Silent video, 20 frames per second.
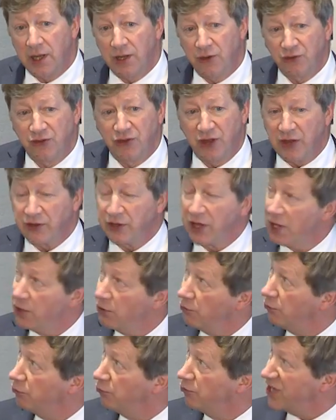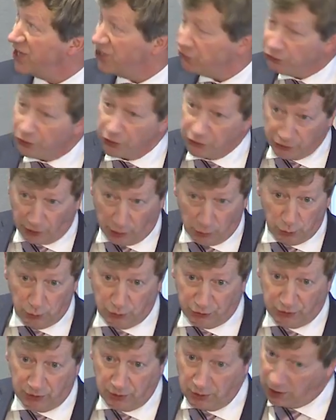is that these
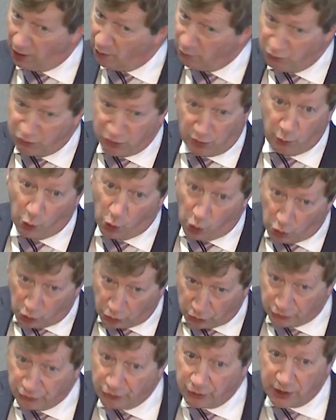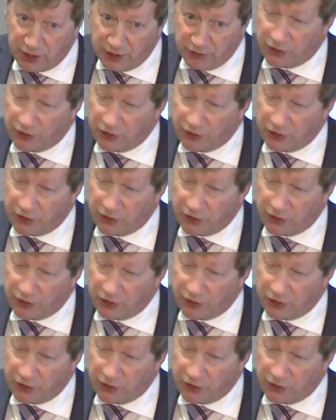results come from ordinary